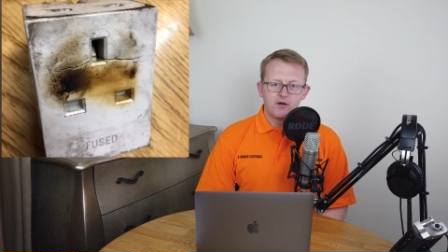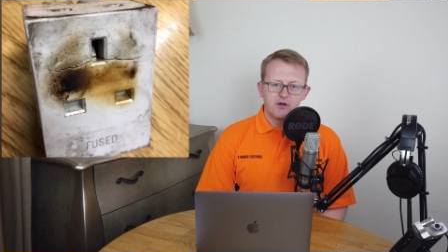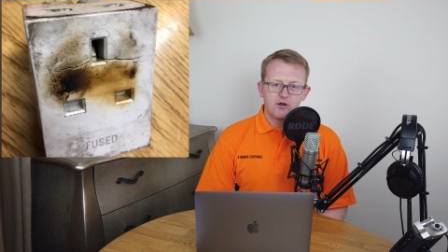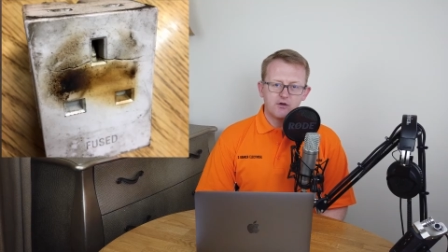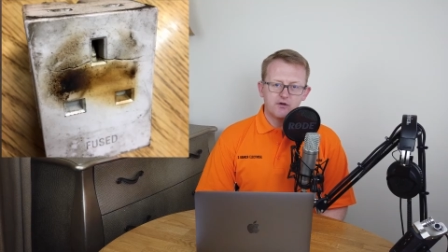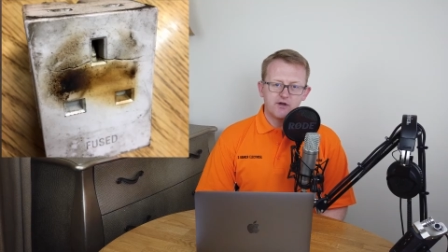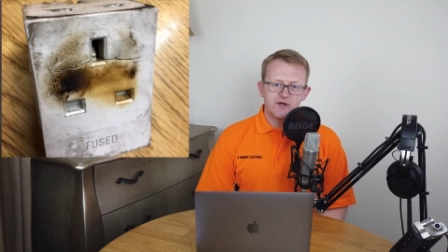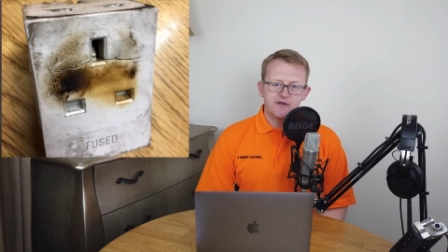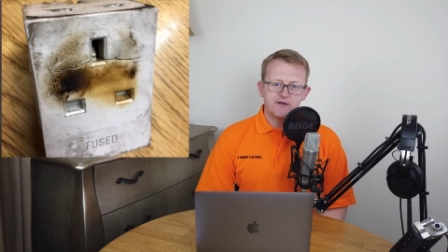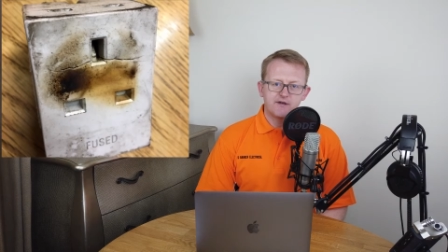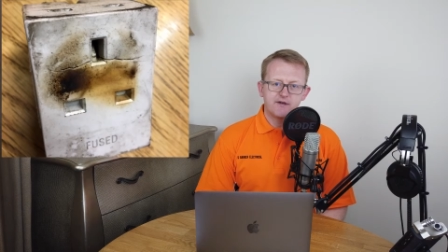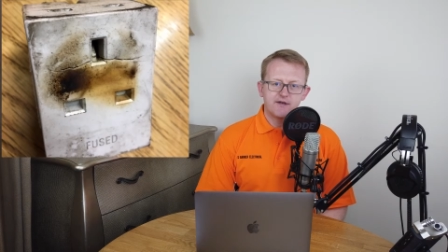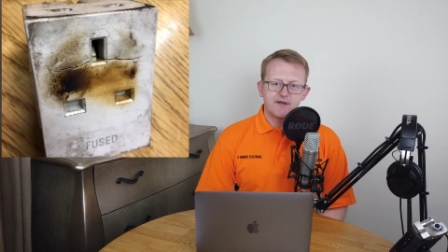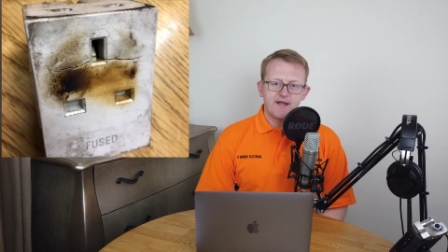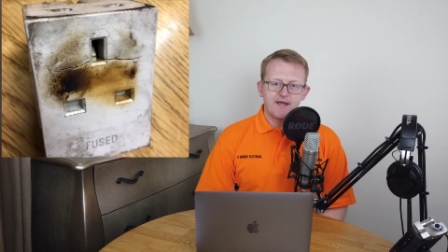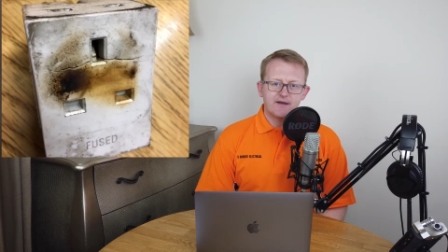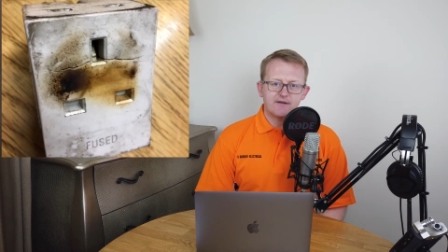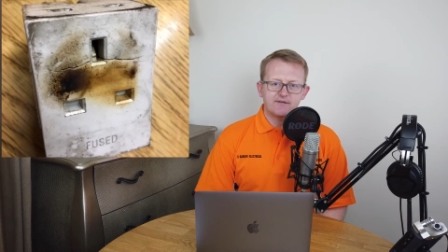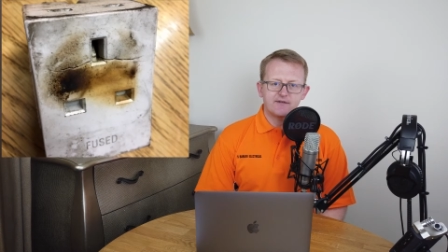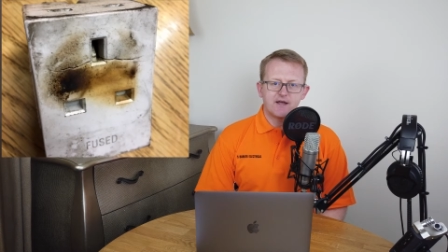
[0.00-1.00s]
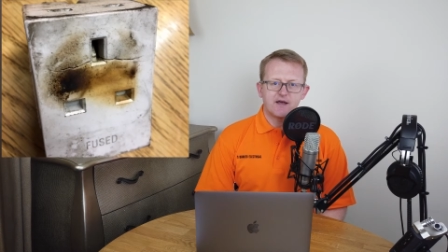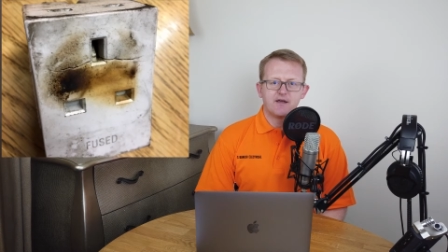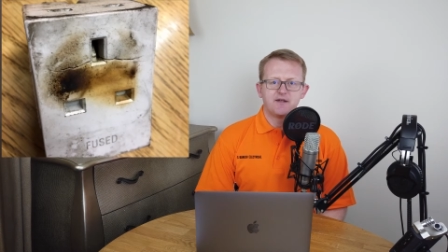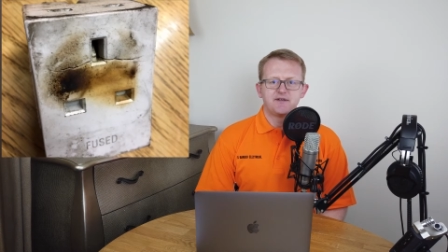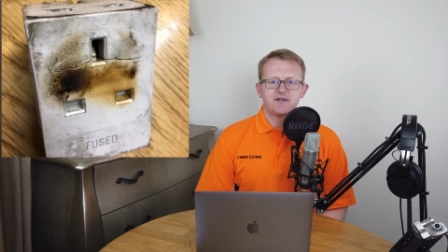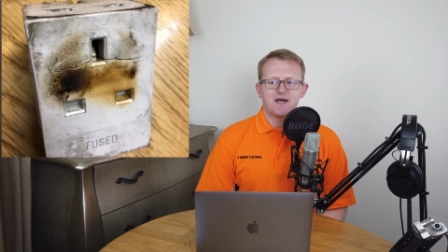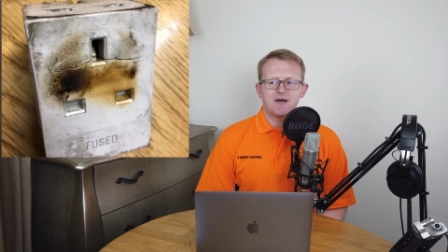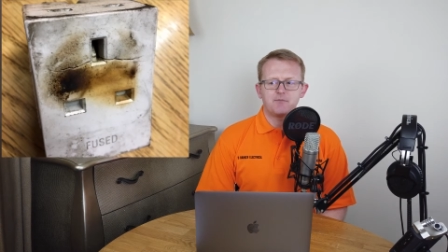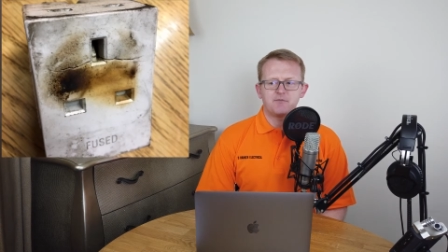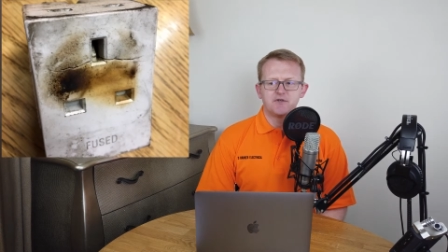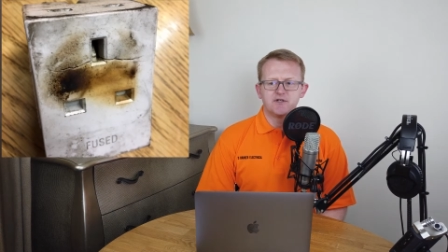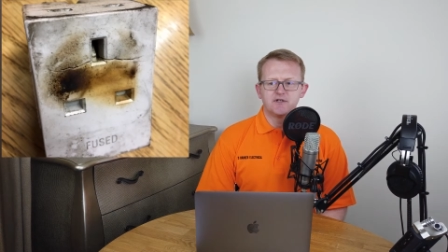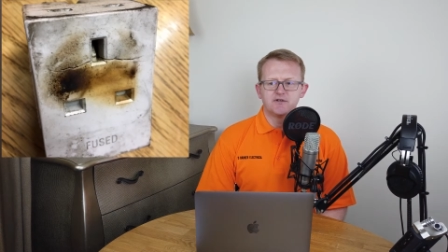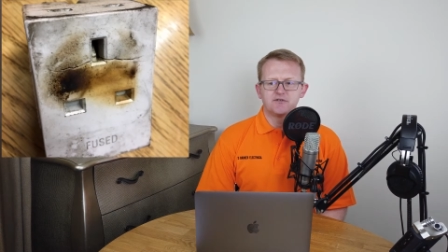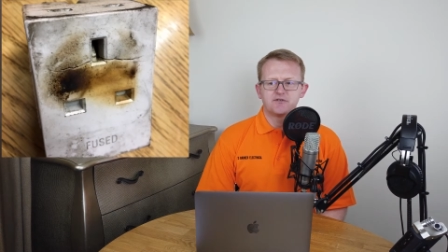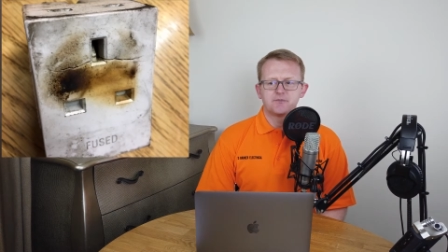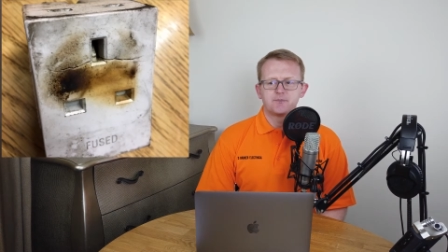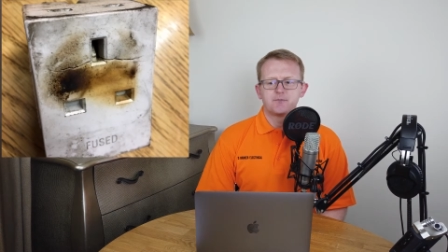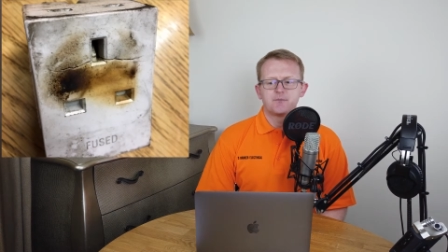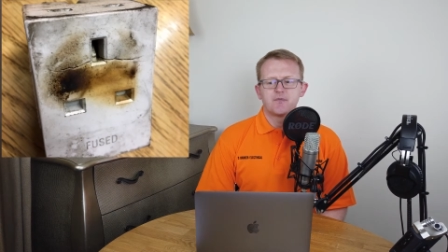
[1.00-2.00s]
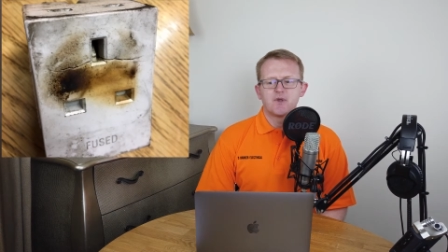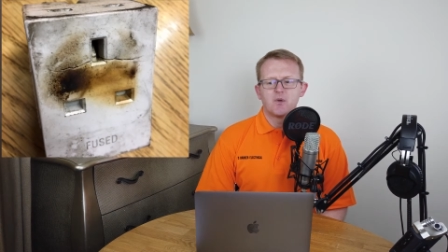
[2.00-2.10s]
looking next at adapters,